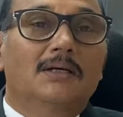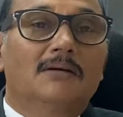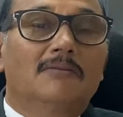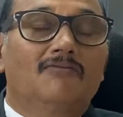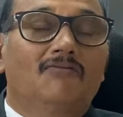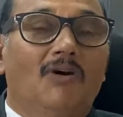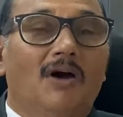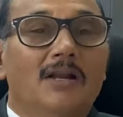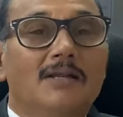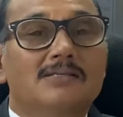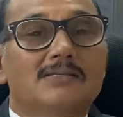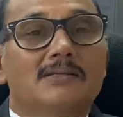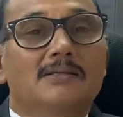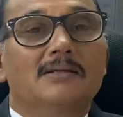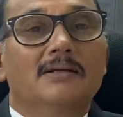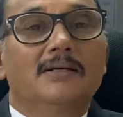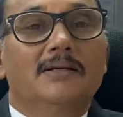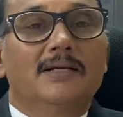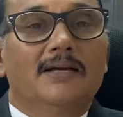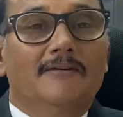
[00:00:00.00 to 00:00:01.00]

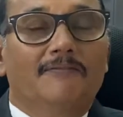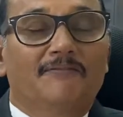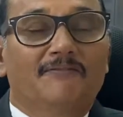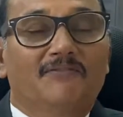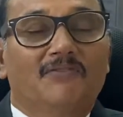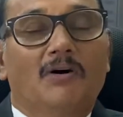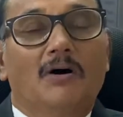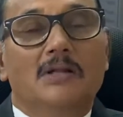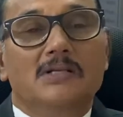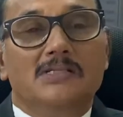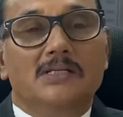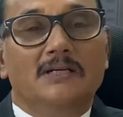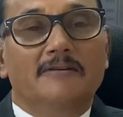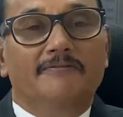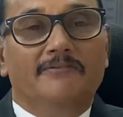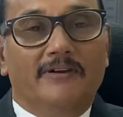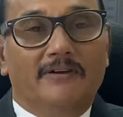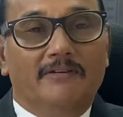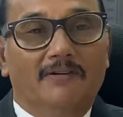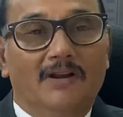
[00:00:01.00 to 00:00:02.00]
false
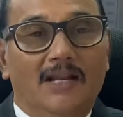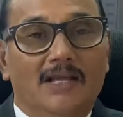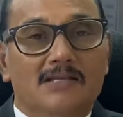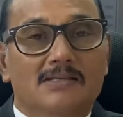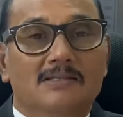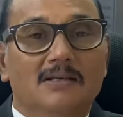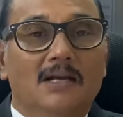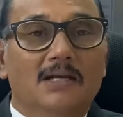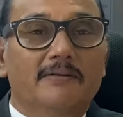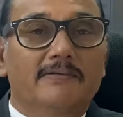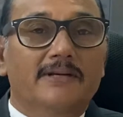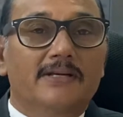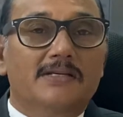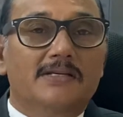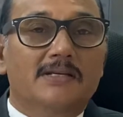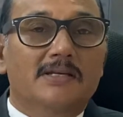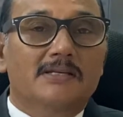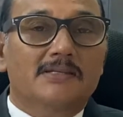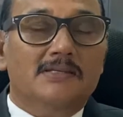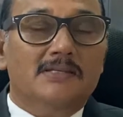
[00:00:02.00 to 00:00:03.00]
and frivolous and
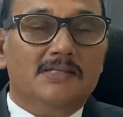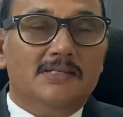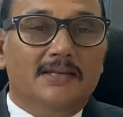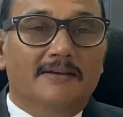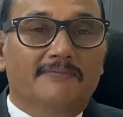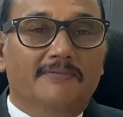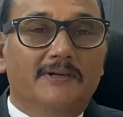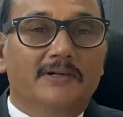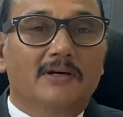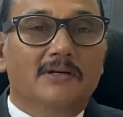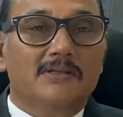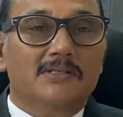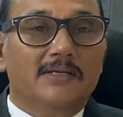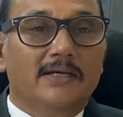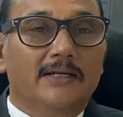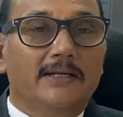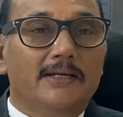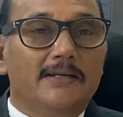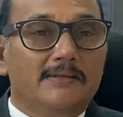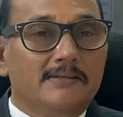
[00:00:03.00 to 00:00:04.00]
vexatious FIRs
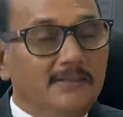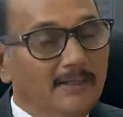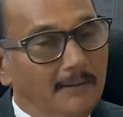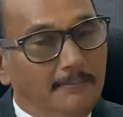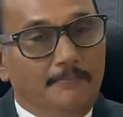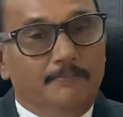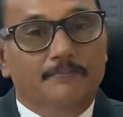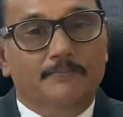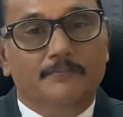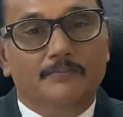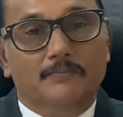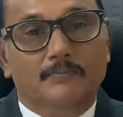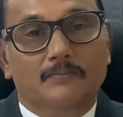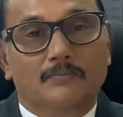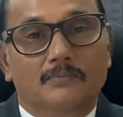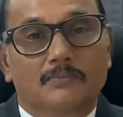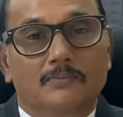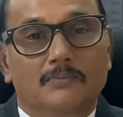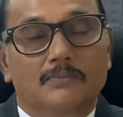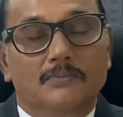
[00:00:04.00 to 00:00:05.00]
against them.
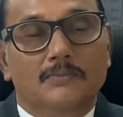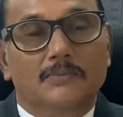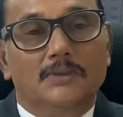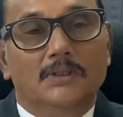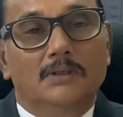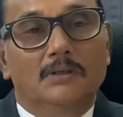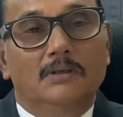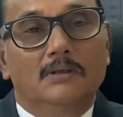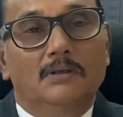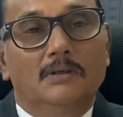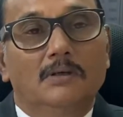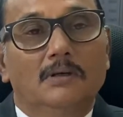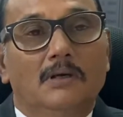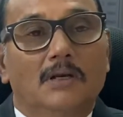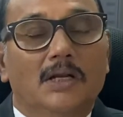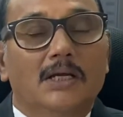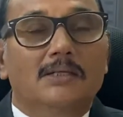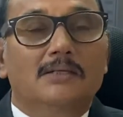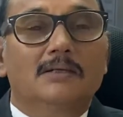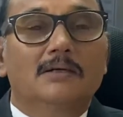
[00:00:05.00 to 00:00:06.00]

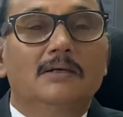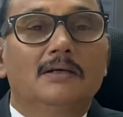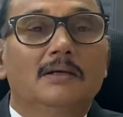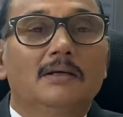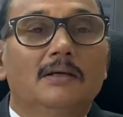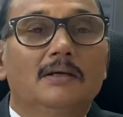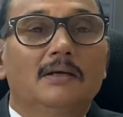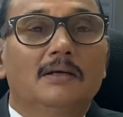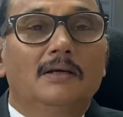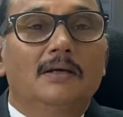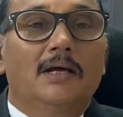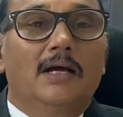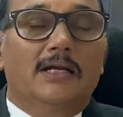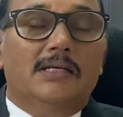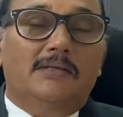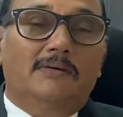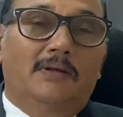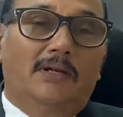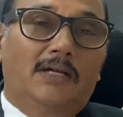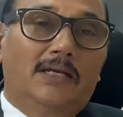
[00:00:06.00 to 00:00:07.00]
Right?
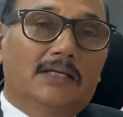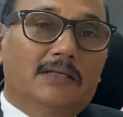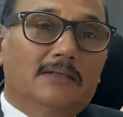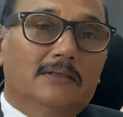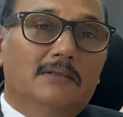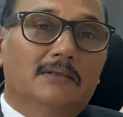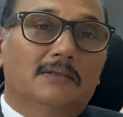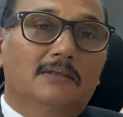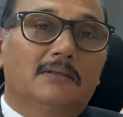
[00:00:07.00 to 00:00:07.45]
Actually,